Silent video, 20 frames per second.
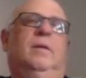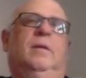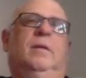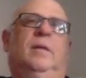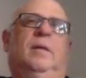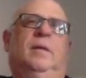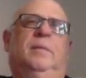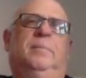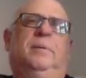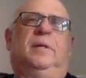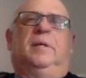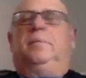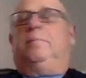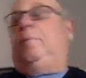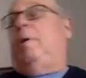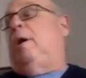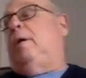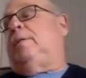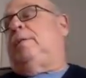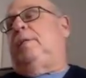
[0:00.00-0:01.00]
And because
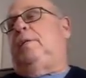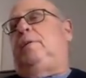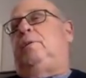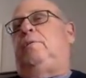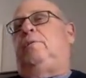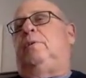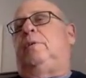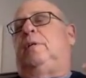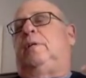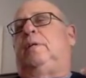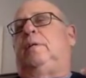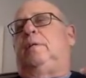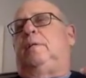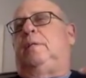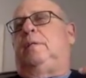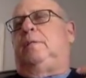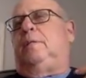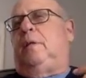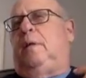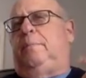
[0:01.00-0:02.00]
bhakti yoga
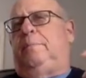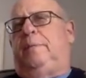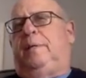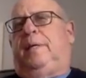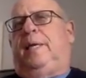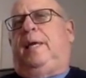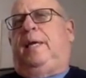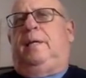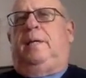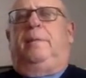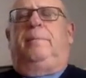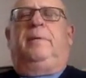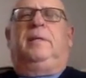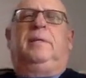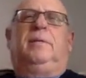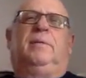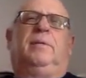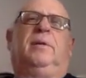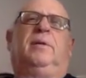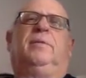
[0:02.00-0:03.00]
is not mechanical, I
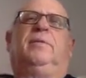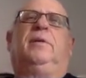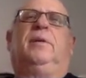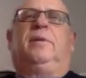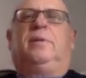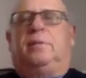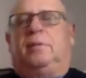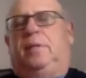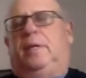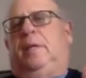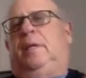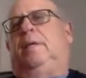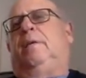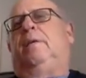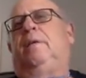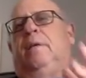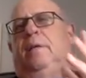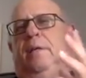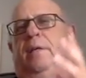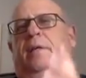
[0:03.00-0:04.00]
mean, there's
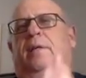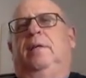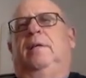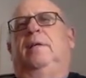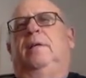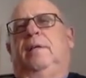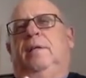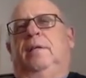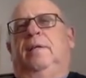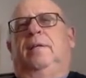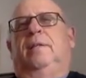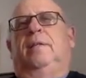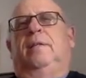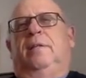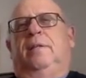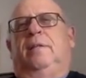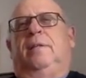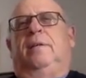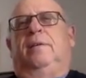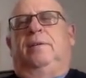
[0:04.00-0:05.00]

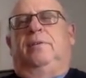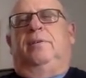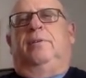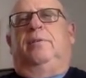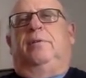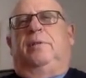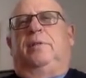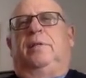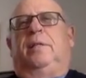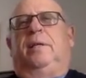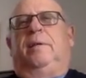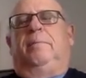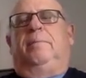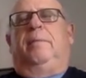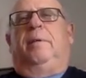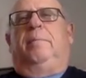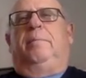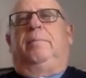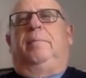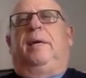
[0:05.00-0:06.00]
you could say
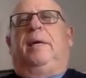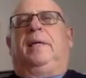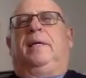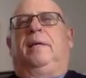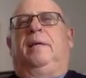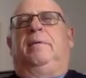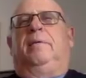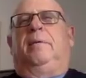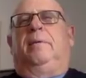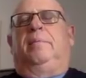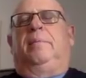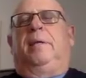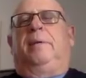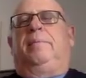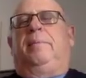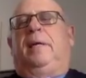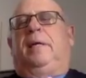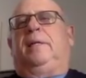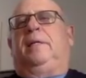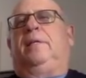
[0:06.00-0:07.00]
a
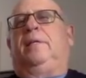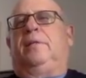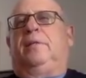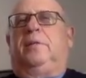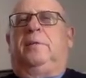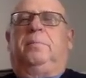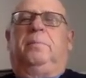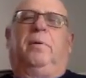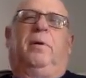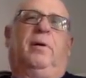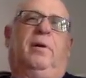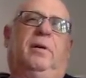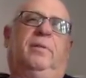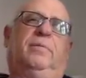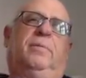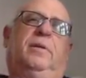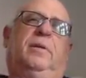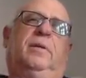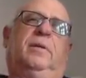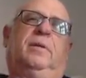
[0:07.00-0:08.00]
mechanistic part of
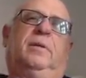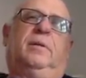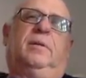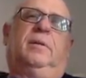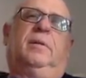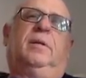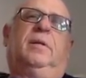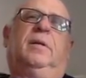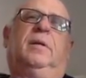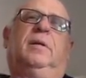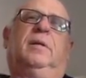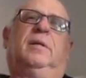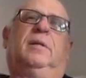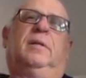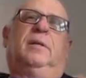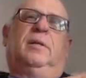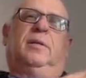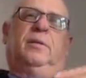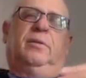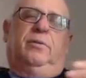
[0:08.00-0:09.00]
it.
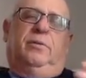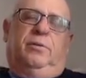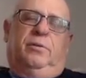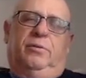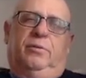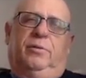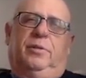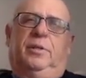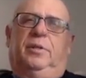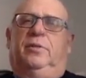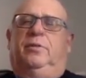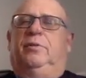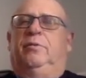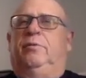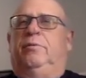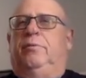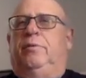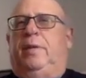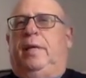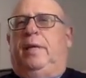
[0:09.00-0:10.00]
Like you do this,
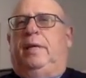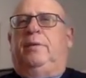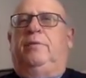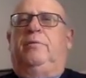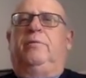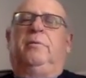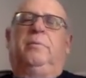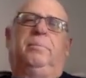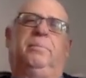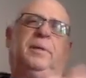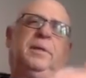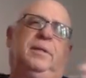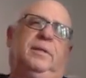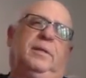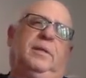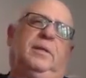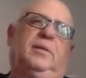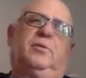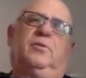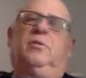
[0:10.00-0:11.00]
you do that, you repeat
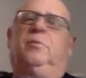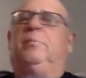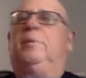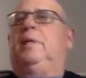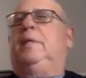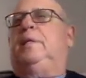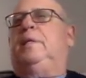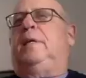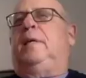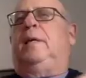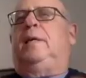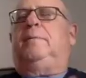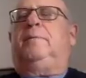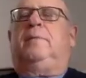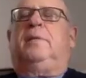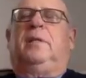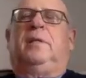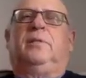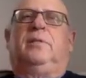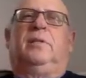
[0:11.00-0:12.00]
things so many
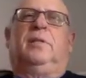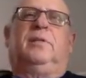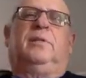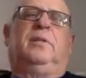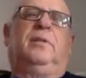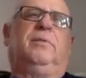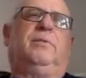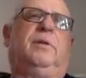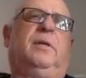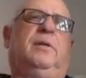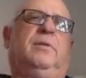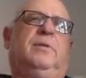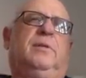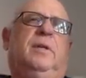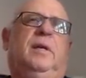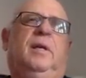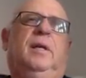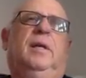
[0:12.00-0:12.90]
times, like 16 rounds.